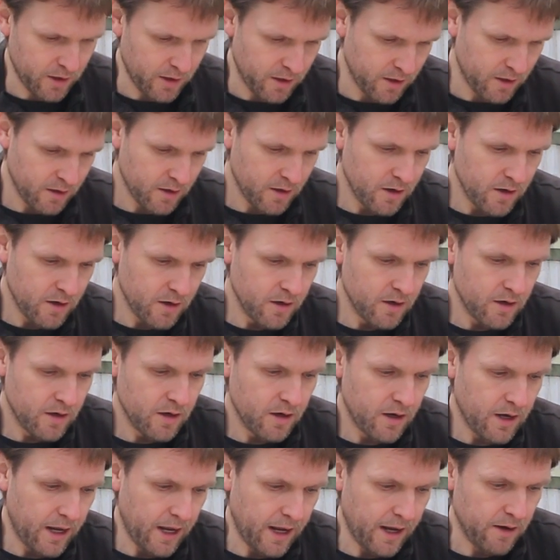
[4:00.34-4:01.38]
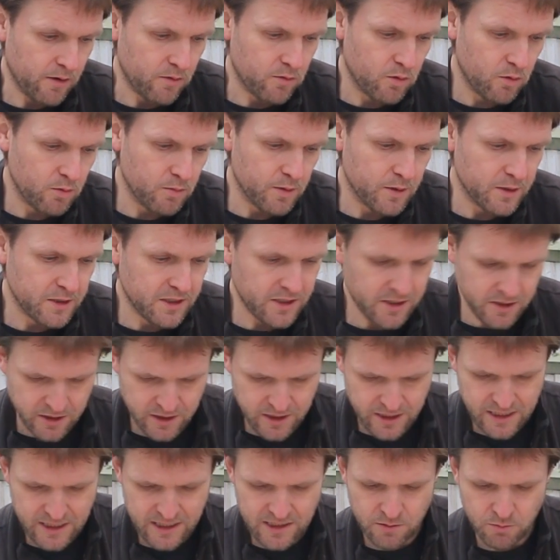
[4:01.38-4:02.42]
our low moisture
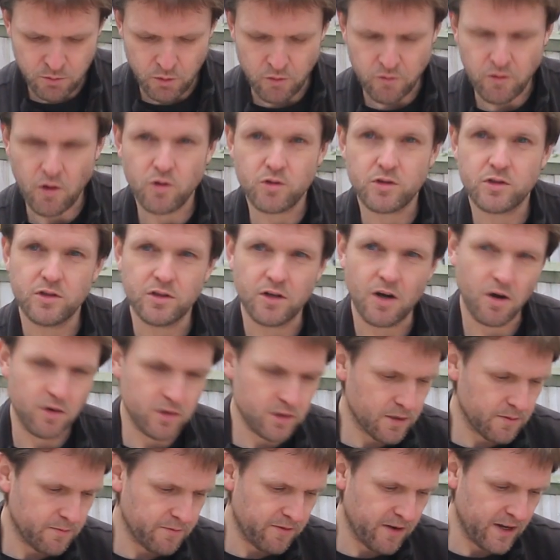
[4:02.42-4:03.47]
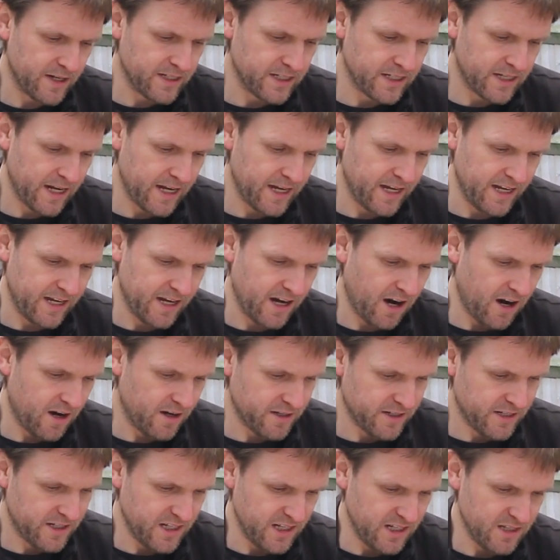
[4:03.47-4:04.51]
cheese, and we've also got some vegetarian
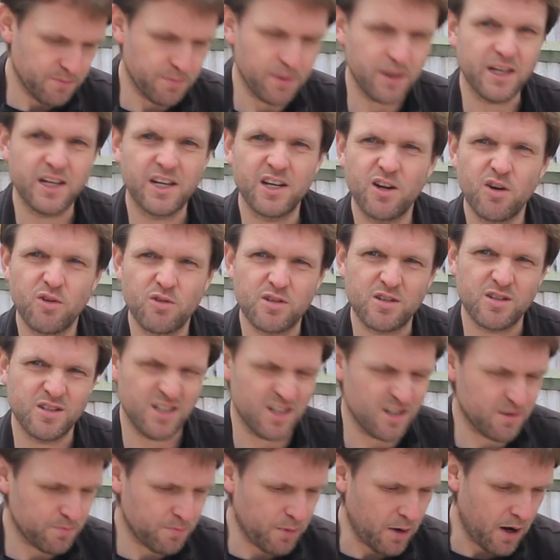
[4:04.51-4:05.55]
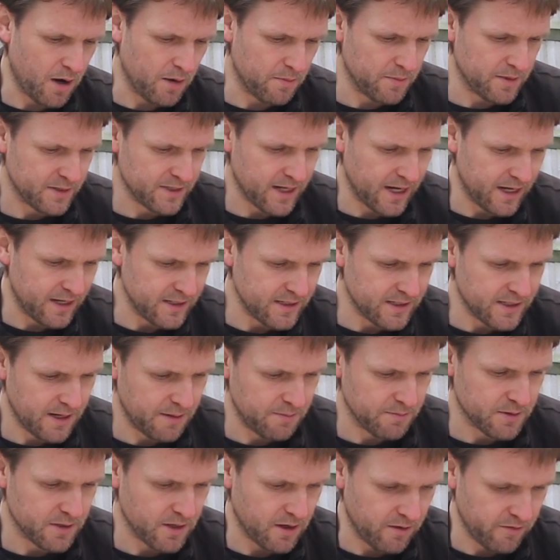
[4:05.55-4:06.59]
hard cheese, but you can also use parmesan,
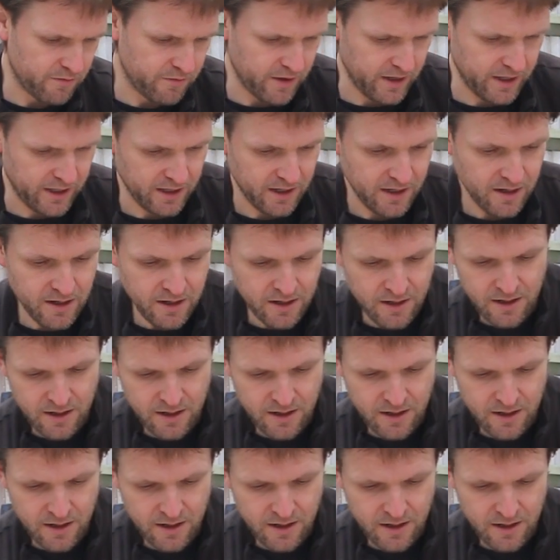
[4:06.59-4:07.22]
same sort of thing.